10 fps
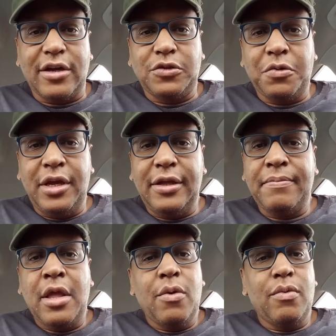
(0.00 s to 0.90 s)
a drink.
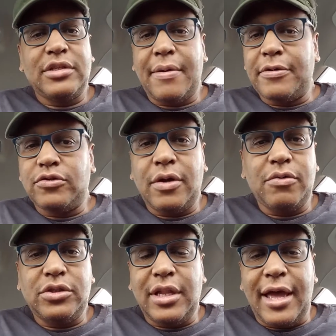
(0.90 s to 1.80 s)
What type of drink
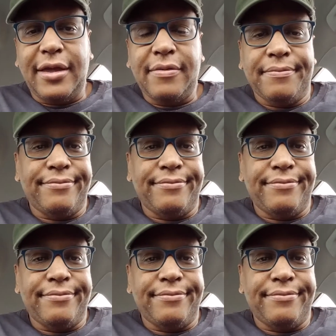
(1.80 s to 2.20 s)
would you like?